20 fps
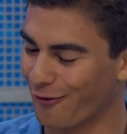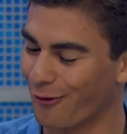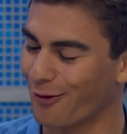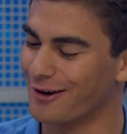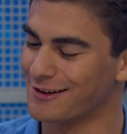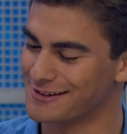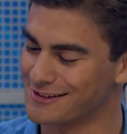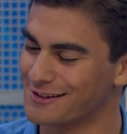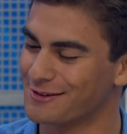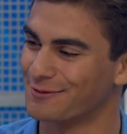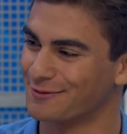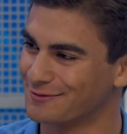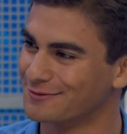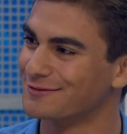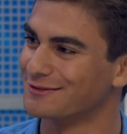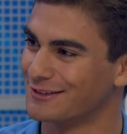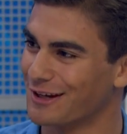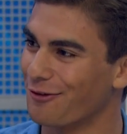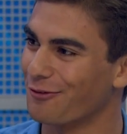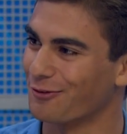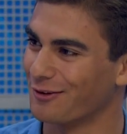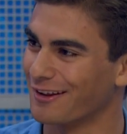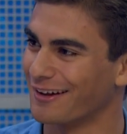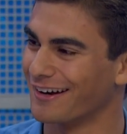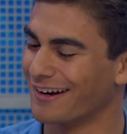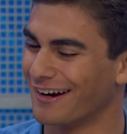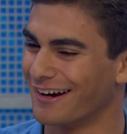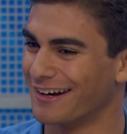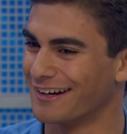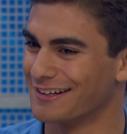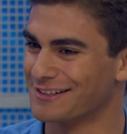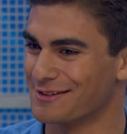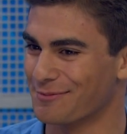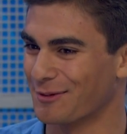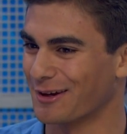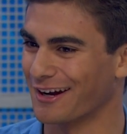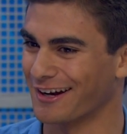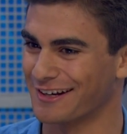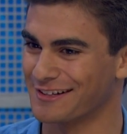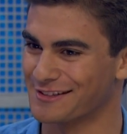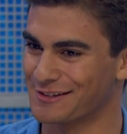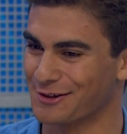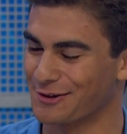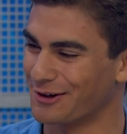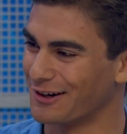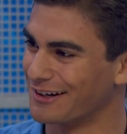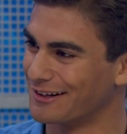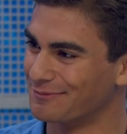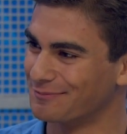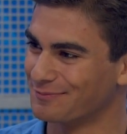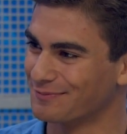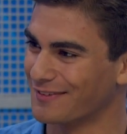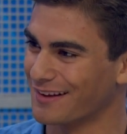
my voice and definitely uh, something I consider a